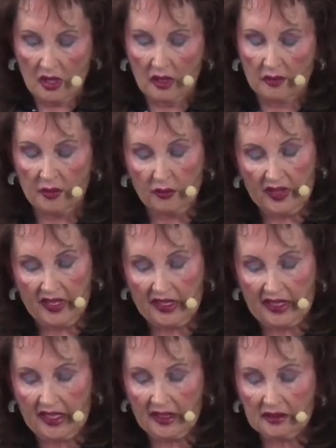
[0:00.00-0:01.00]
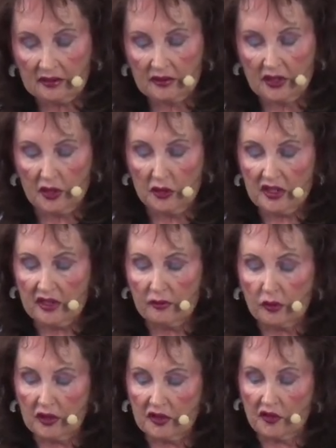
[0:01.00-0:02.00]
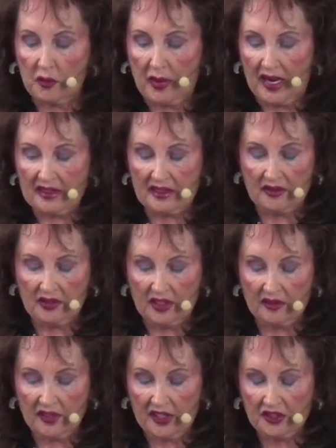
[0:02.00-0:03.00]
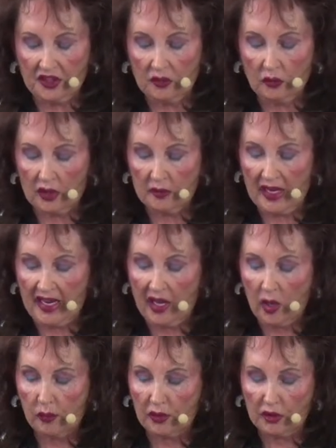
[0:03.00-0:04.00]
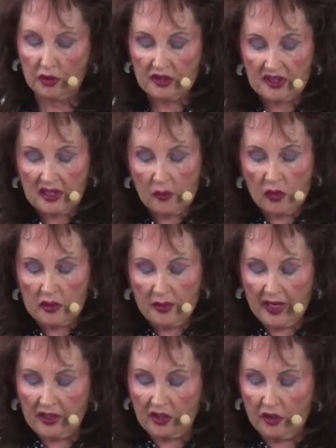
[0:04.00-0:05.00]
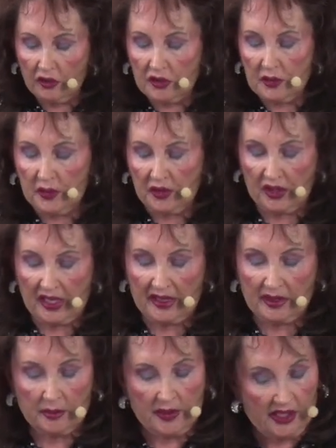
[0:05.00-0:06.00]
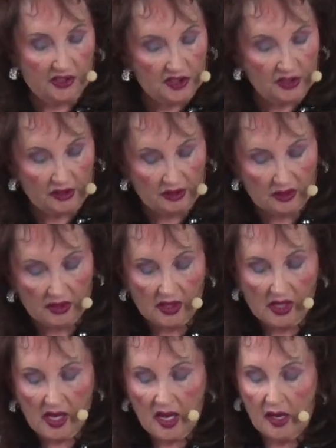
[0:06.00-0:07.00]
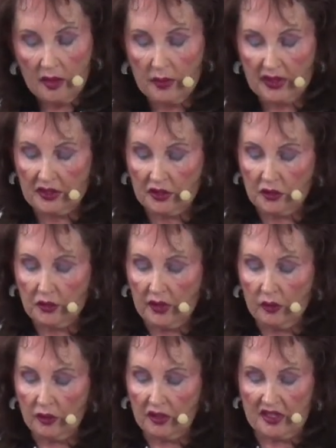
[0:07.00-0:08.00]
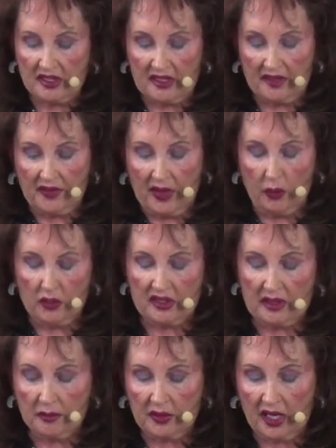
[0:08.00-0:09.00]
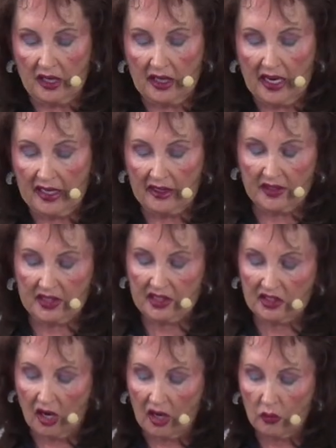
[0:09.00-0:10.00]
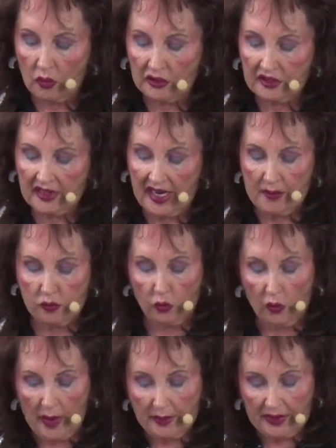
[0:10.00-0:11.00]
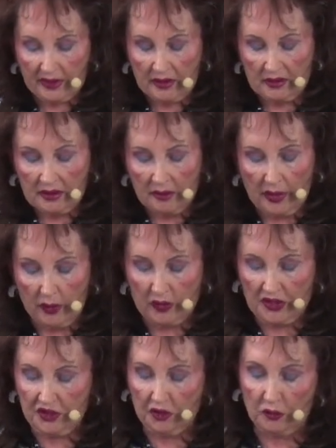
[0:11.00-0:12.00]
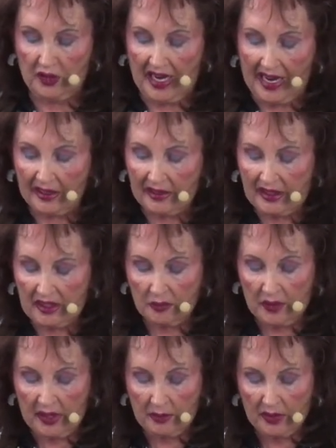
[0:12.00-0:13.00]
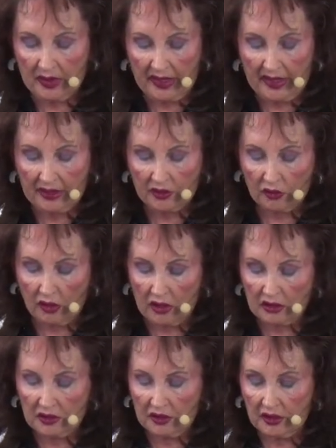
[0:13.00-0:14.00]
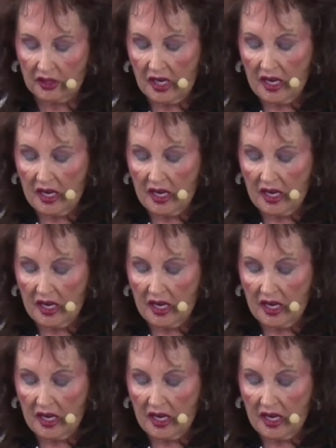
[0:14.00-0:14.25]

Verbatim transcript: Let me read that again. The use of words for positive confession, one may help or hurt someone by encouragement or condemnation, but to treat words as if they were some kind of a Star Wars type weapon by which your reality is manipulated or altered